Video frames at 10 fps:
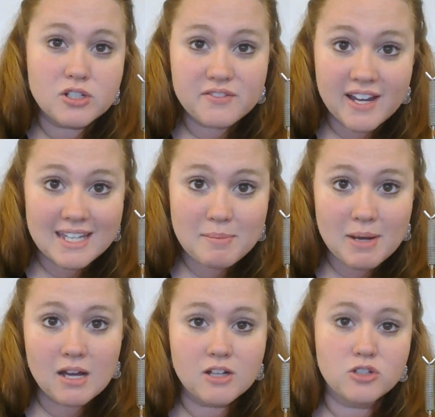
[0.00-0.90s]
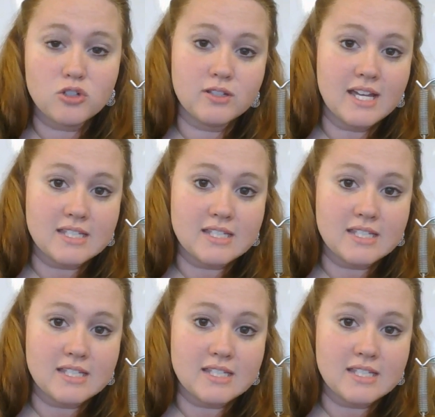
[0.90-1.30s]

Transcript: Divide that by 100, that's